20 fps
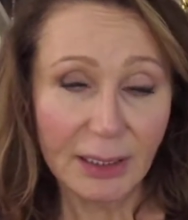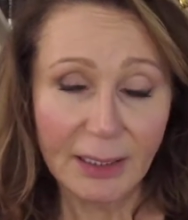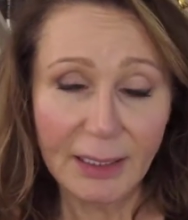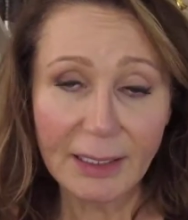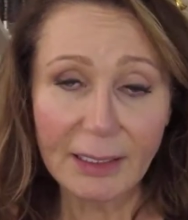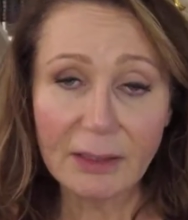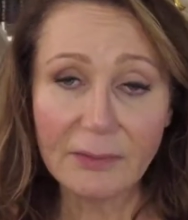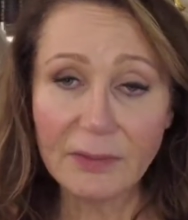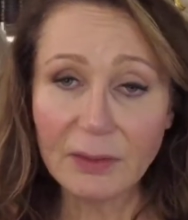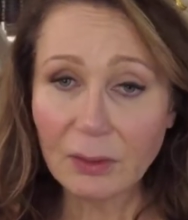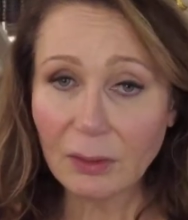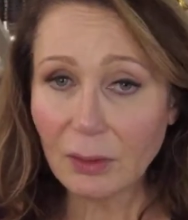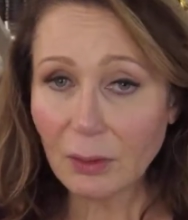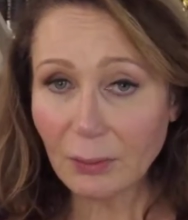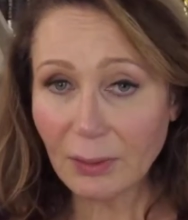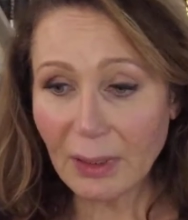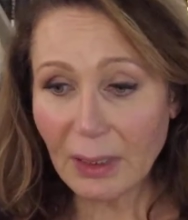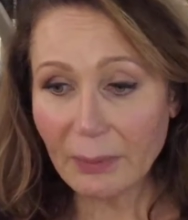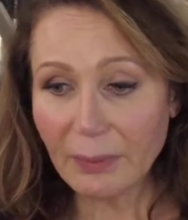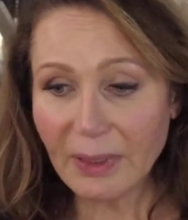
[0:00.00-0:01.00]
And if you don't know what
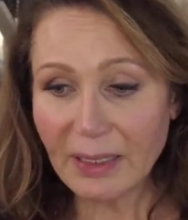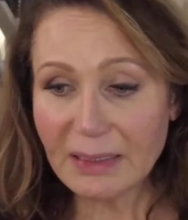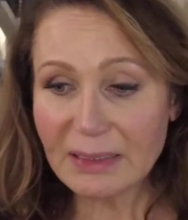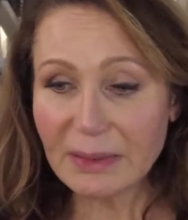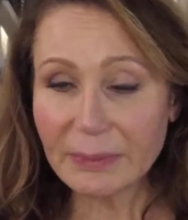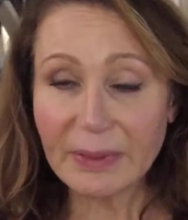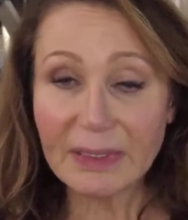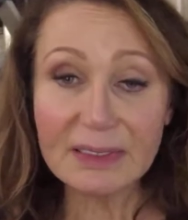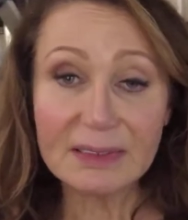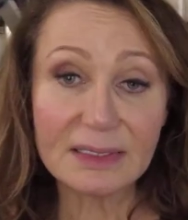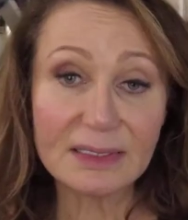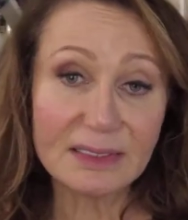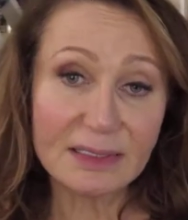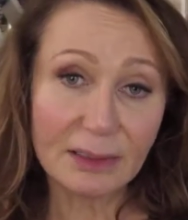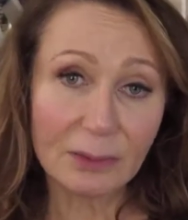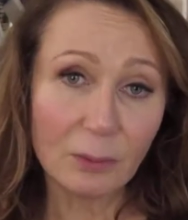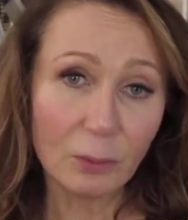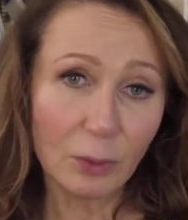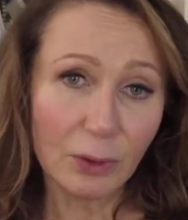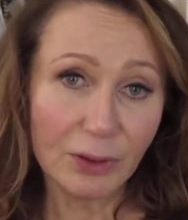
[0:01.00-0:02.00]
that means, it means
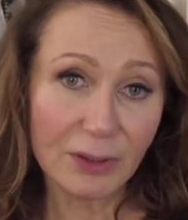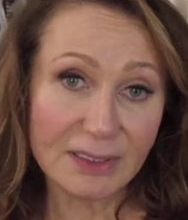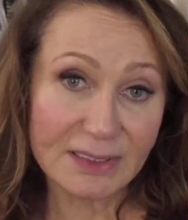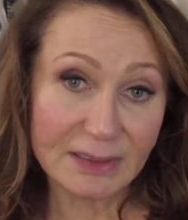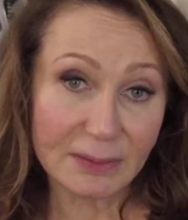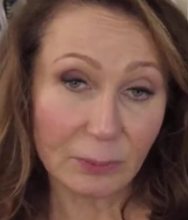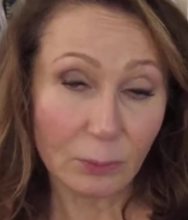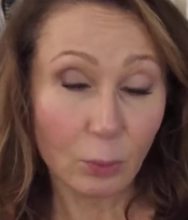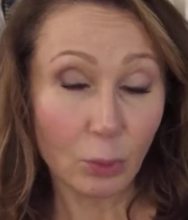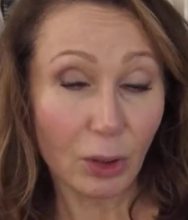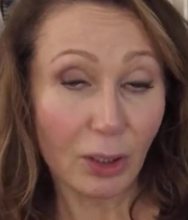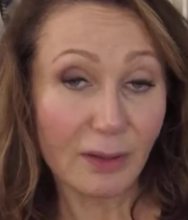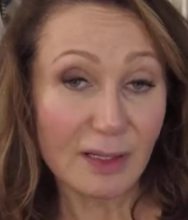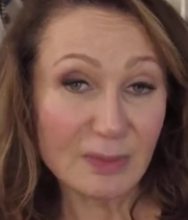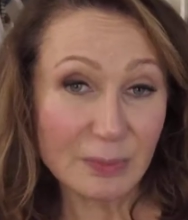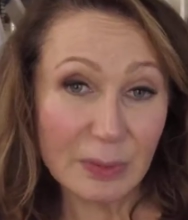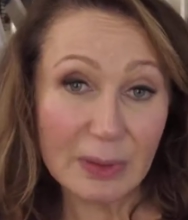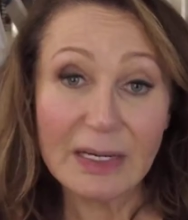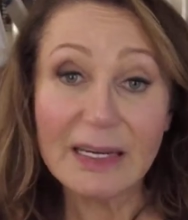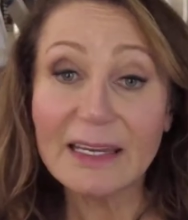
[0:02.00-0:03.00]
distilled water is water that's
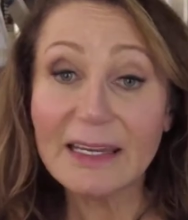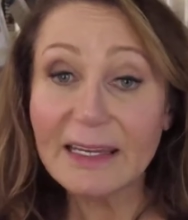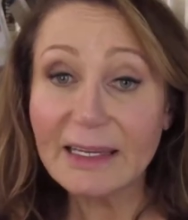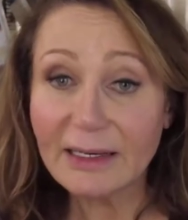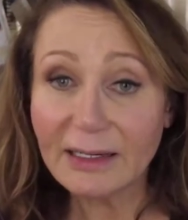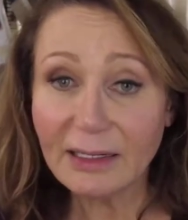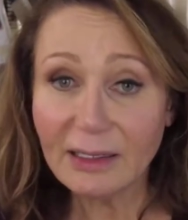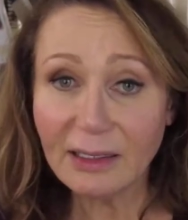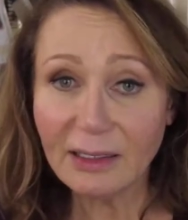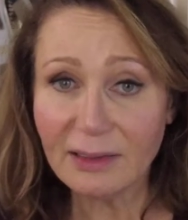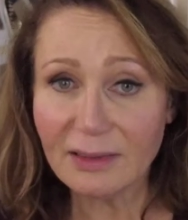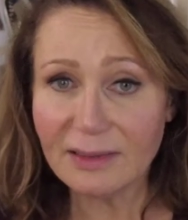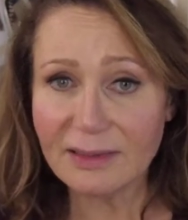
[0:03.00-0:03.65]
been heated.